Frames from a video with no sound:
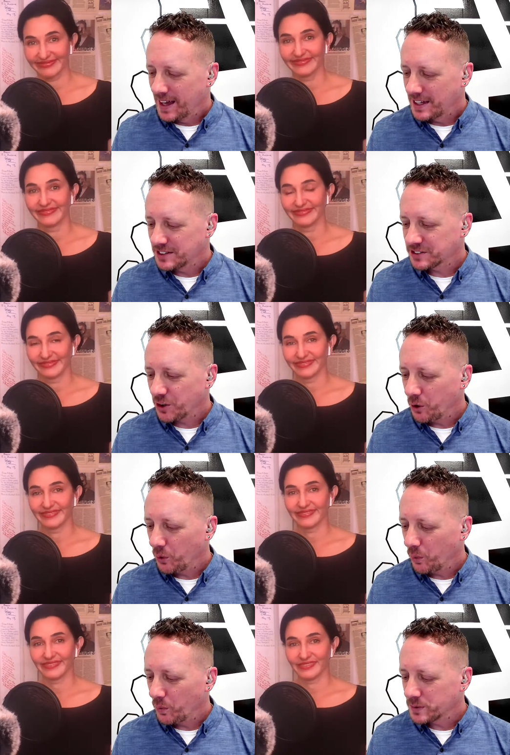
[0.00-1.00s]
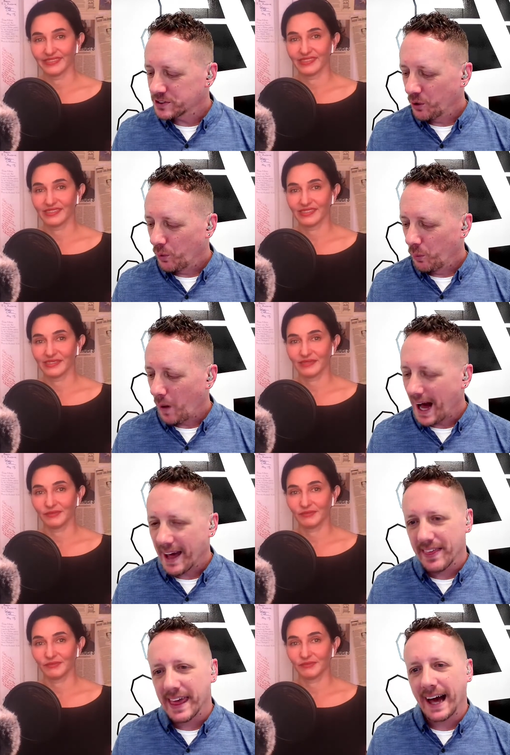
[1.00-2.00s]
Speaker 1: so so why
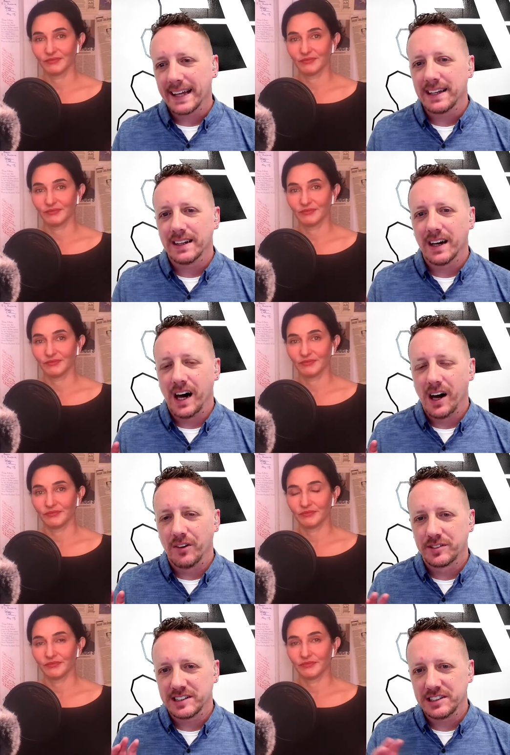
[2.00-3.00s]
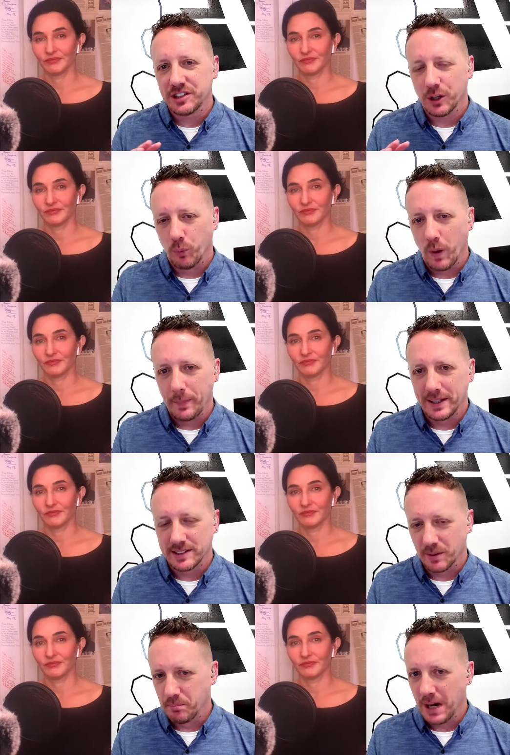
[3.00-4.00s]
the idea of teaching women
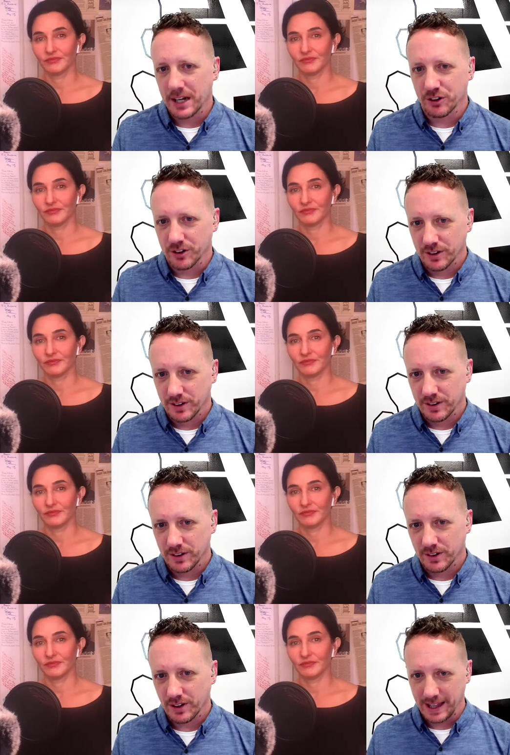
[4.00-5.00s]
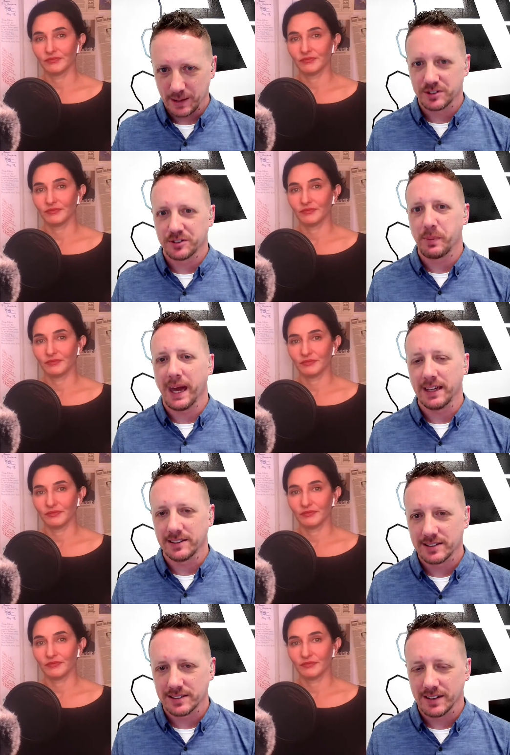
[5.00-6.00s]
to better claim
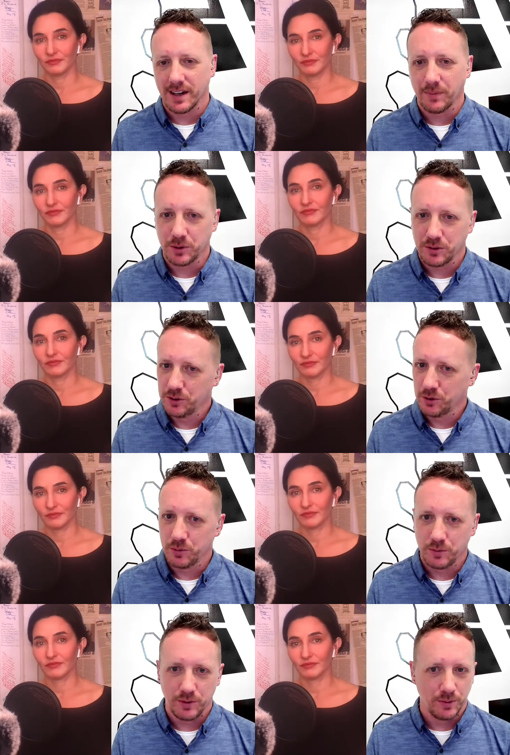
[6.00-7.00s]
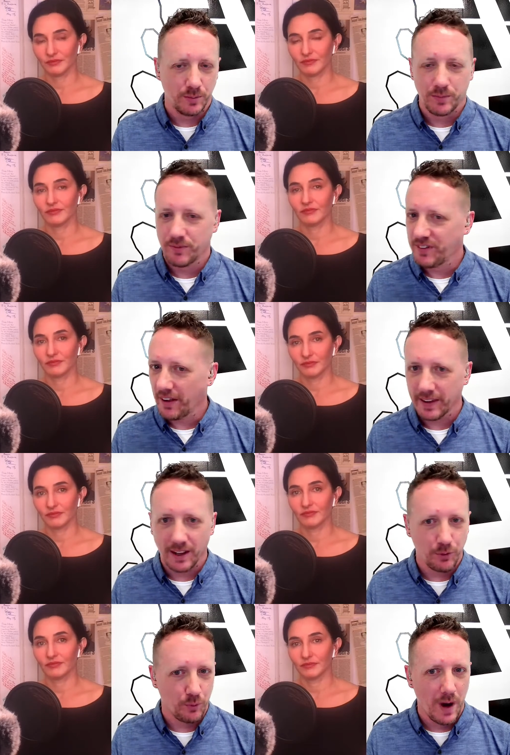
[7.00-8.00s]
space? Um, you, you, you fell in
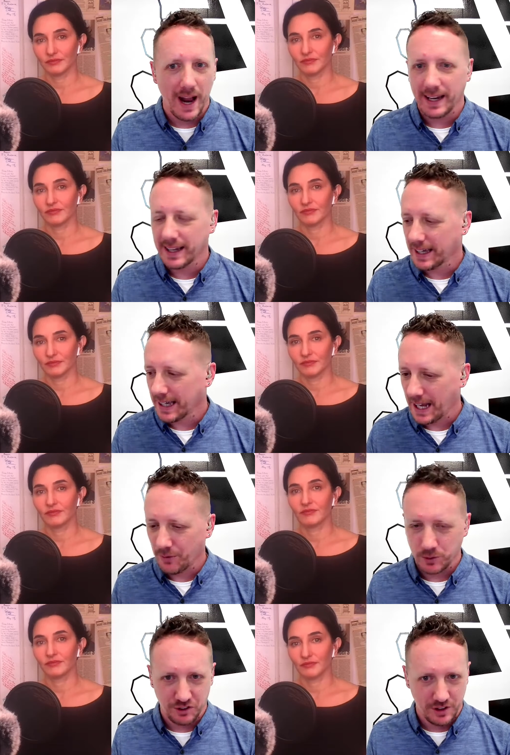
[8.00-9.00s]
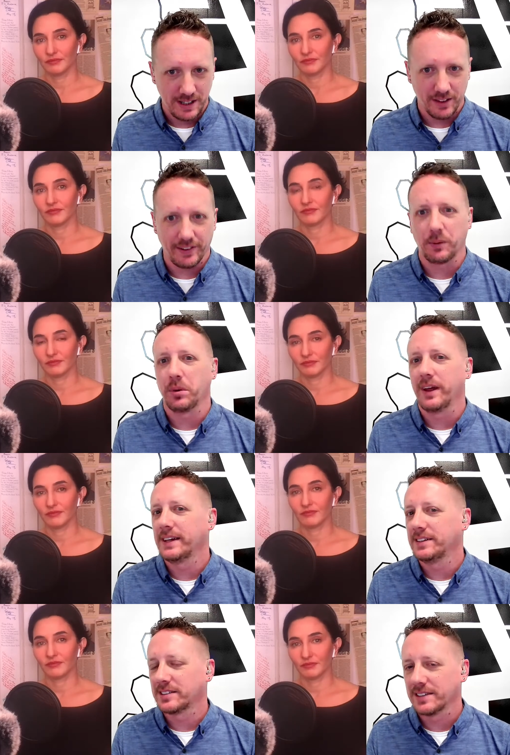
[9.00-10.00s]
love with writing. It kind of was your healing
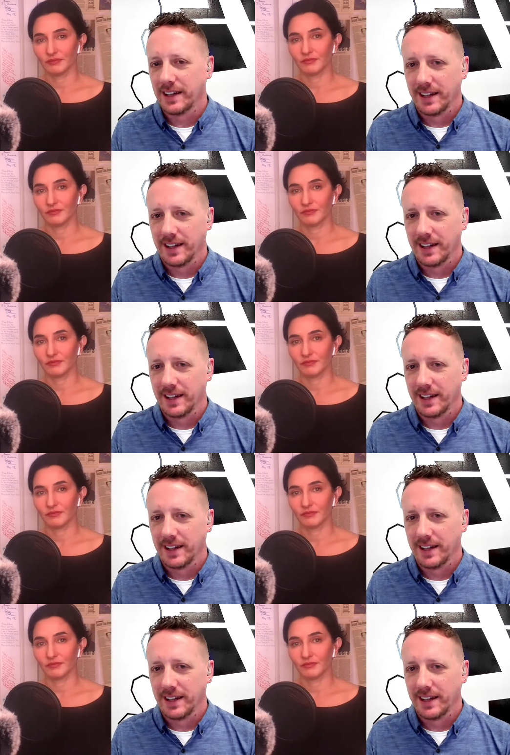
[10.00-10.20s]
place.